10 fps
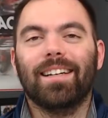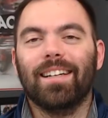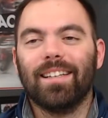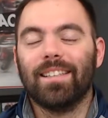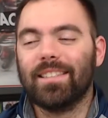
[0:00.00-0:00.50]

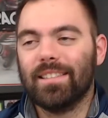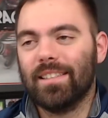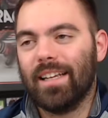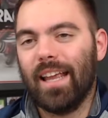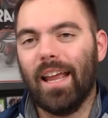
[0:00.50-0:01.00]
This is
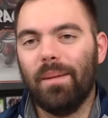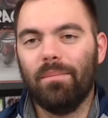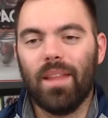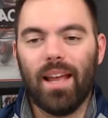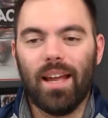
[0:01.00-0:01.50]
a
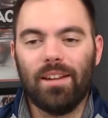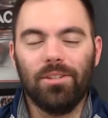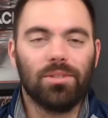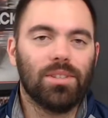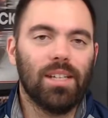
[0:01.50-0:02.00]
game that
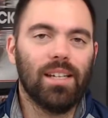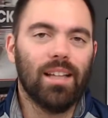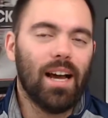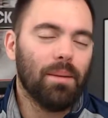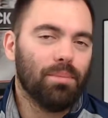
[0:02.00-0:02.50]
you see a
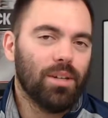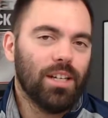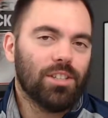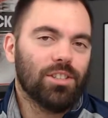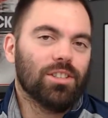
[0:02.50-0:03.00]
lot of
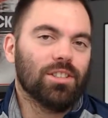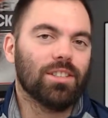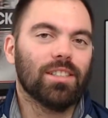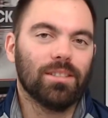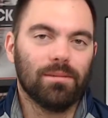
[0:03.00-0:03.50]
predictions